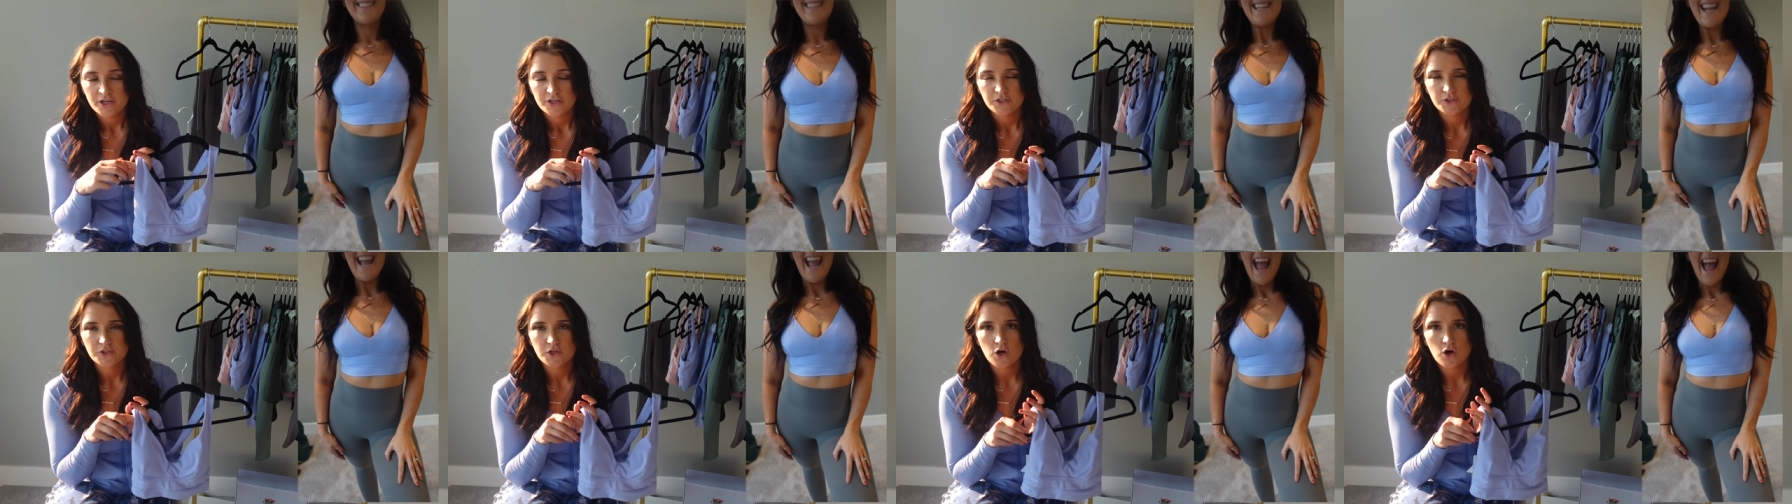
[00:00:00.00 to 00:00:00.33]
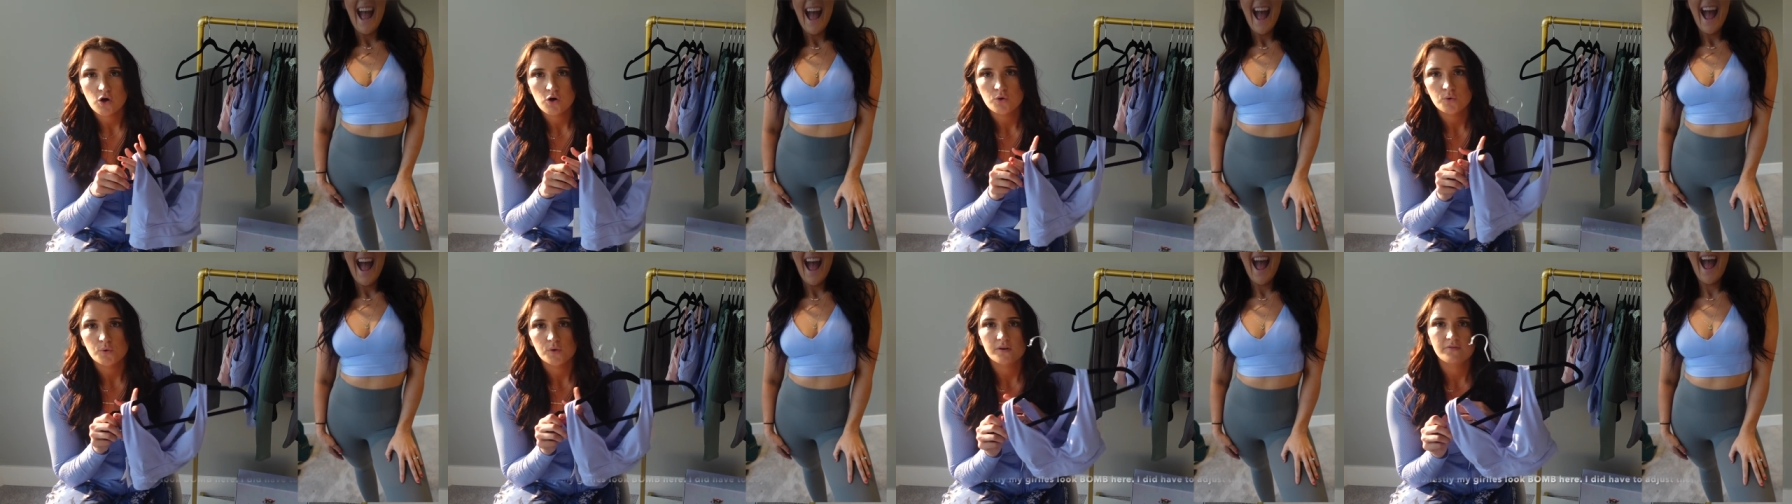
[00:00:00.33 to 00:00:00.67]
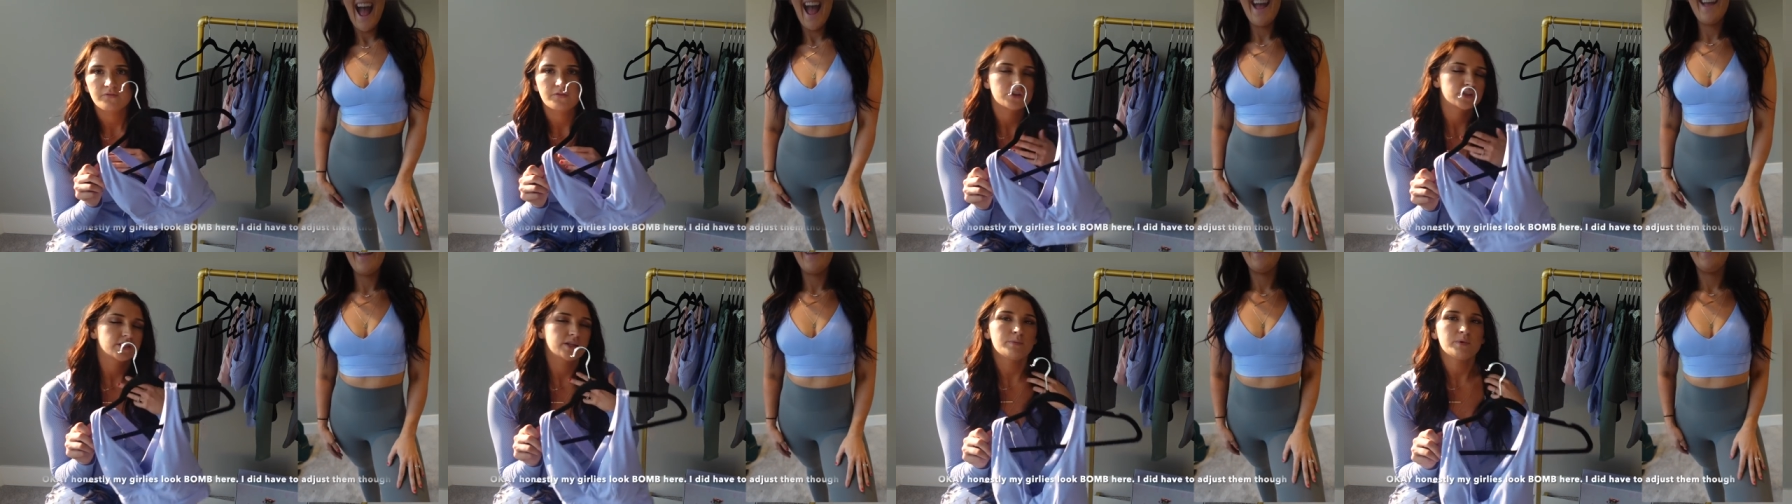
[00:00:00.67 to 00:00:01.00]
So
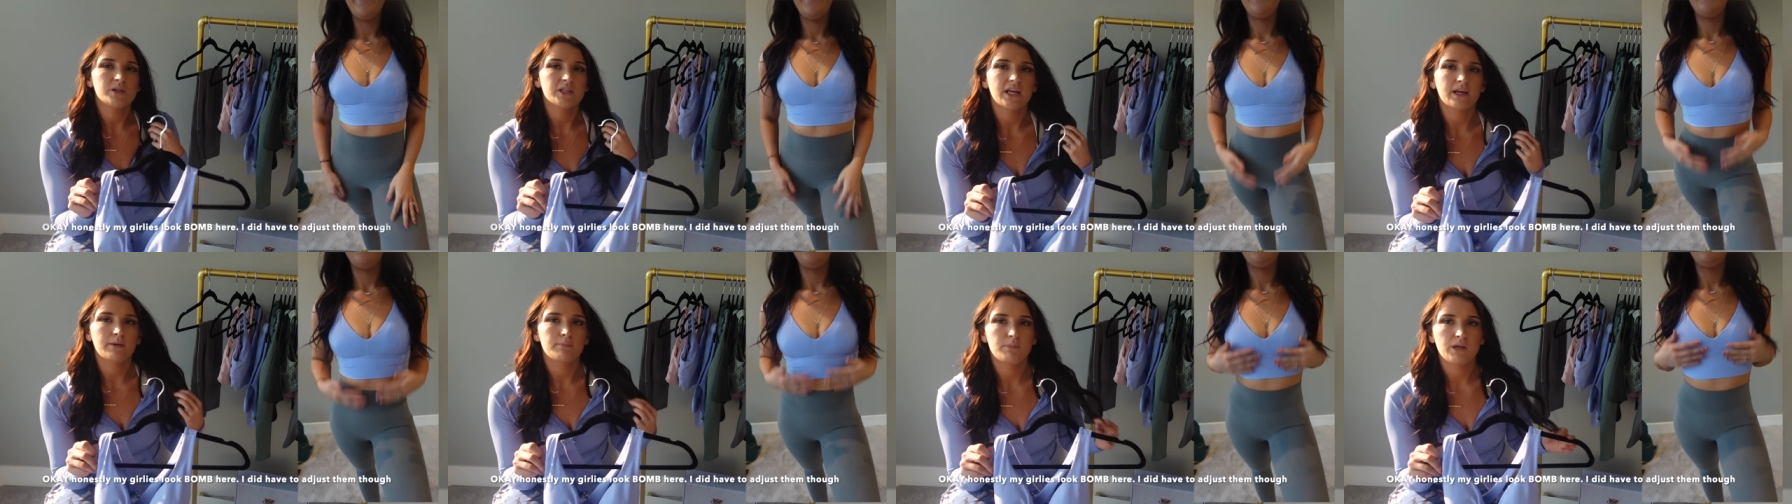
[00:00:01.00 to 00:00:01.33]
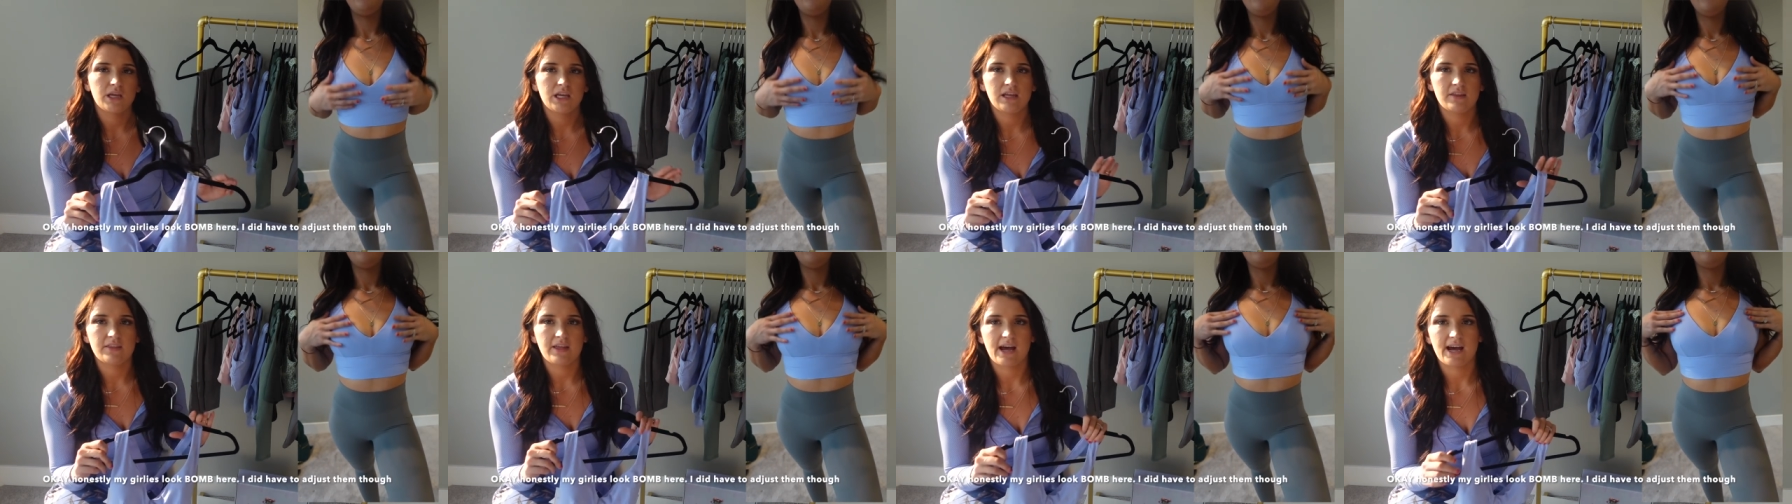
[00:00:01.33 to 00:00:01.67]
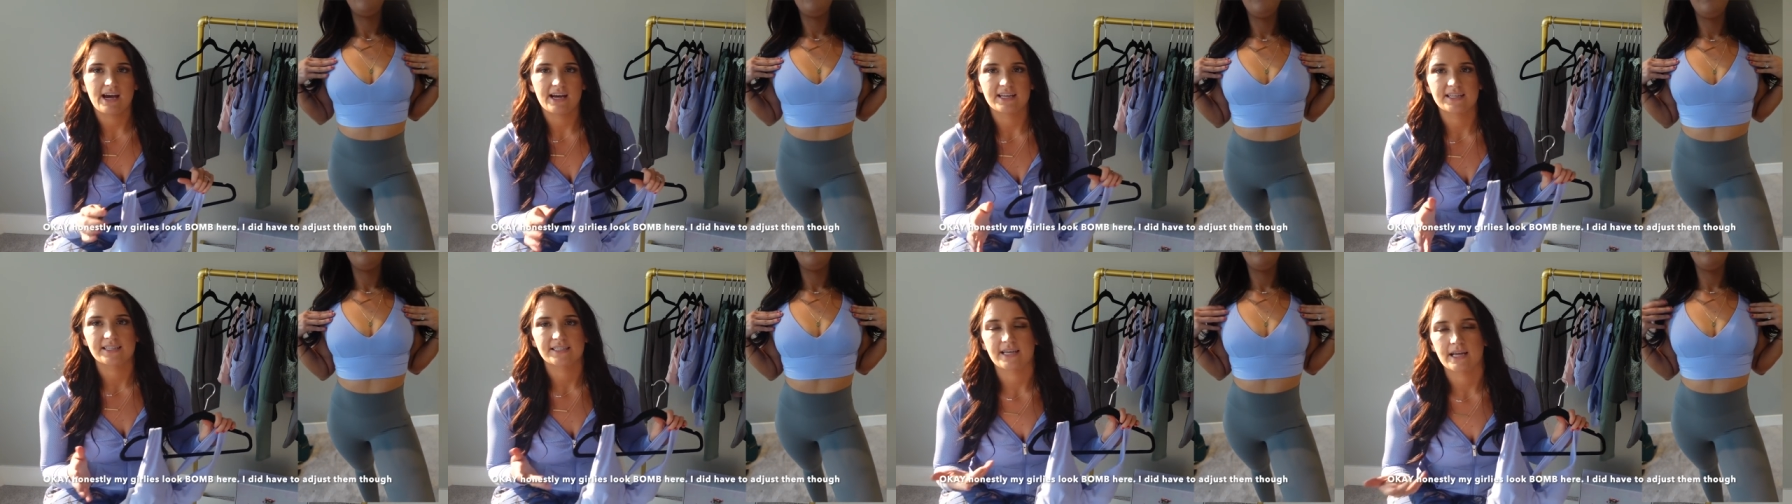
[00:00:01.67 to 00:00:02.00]
for someone like me that
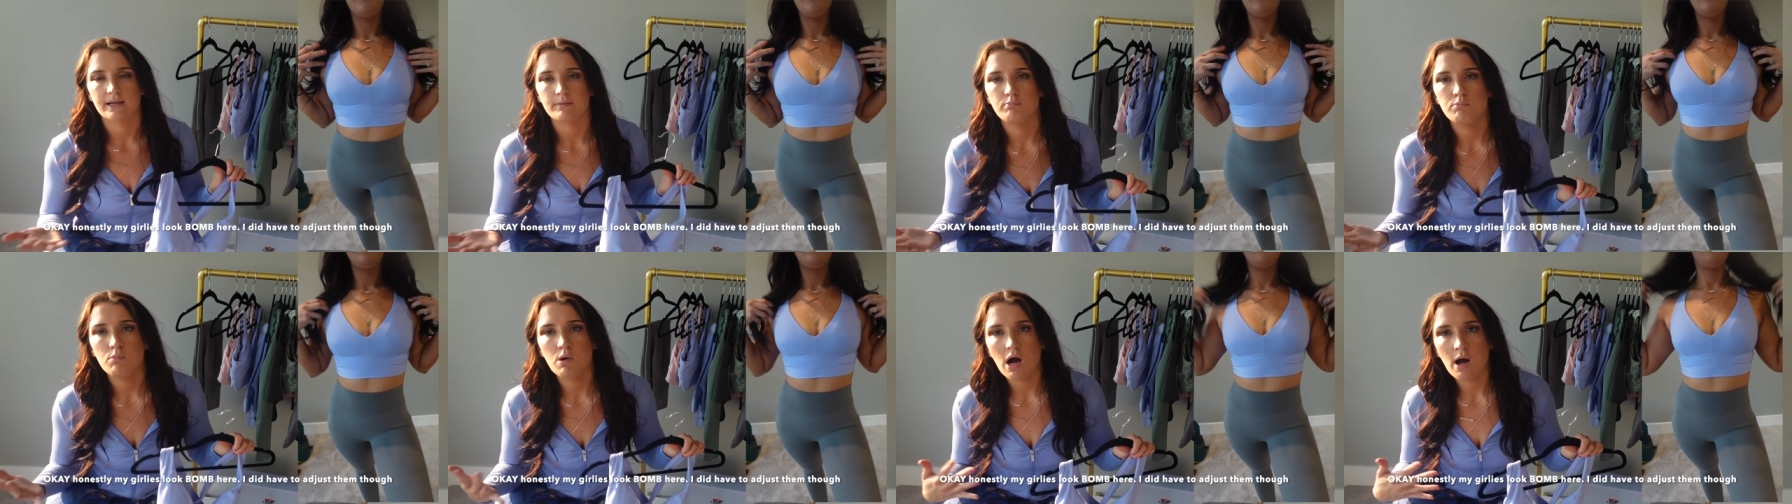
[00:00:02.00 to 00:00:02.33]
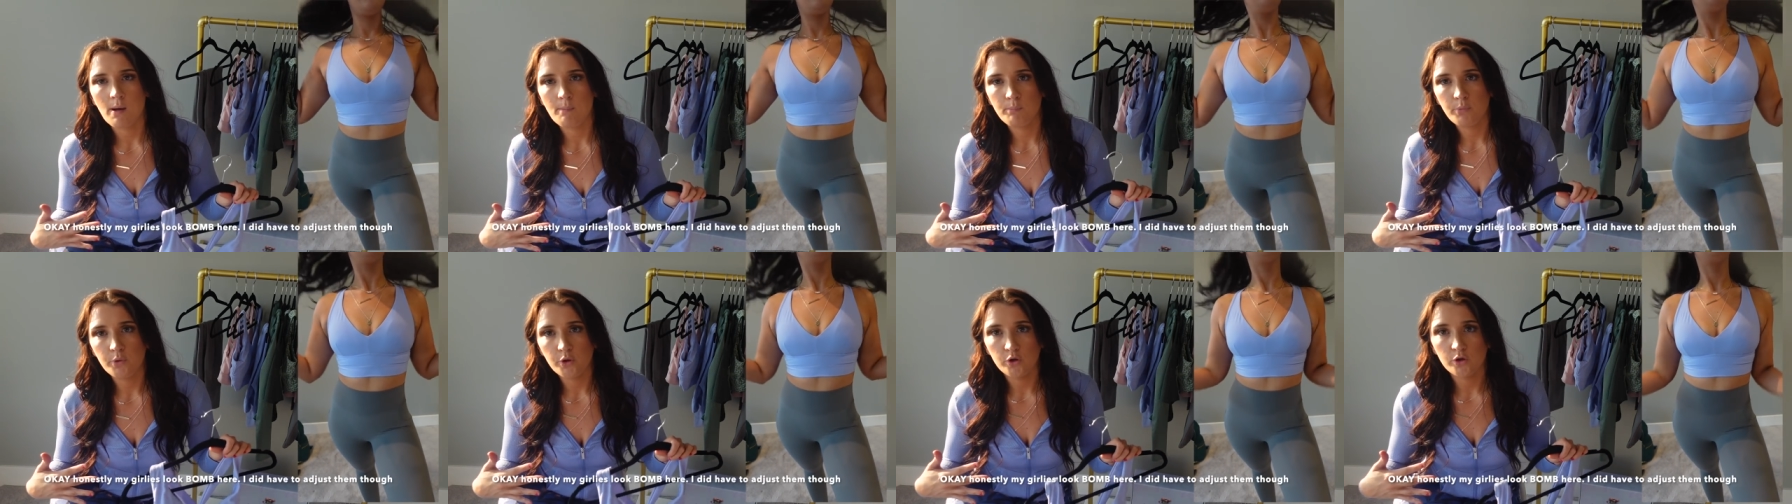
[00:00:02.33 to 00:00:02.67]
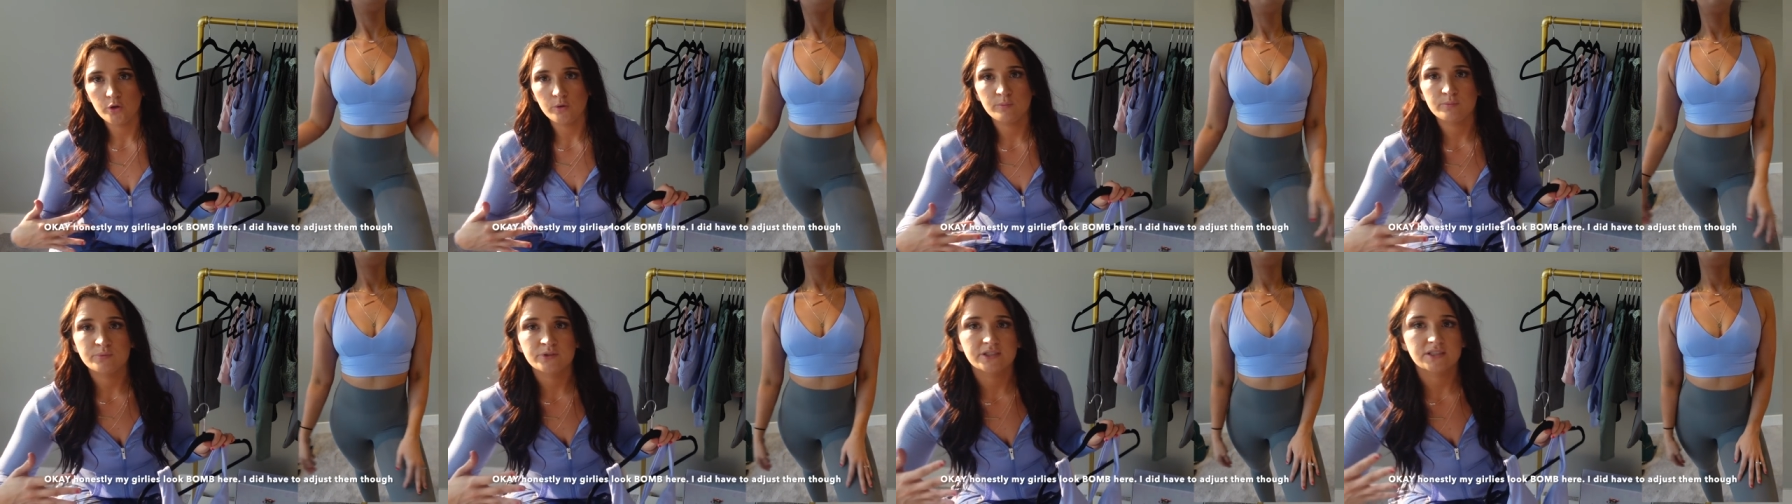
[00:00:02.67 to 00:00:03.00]
has like mom
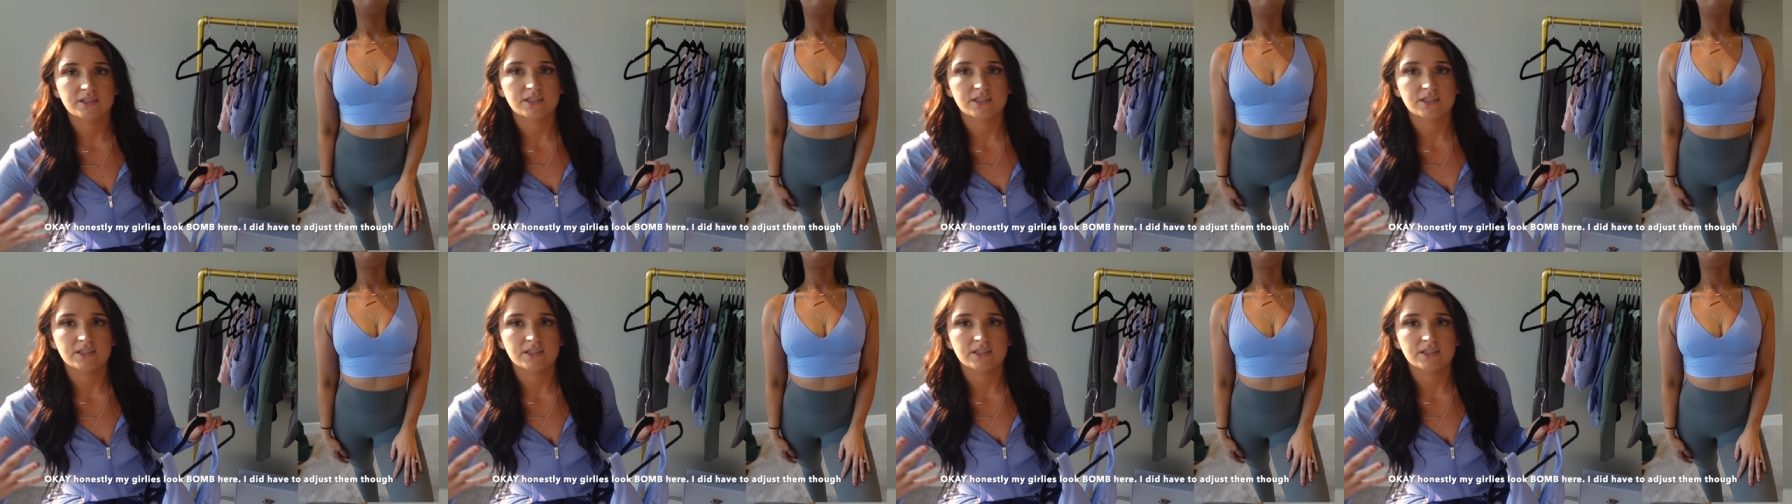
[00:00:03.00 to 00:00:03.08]
boobs,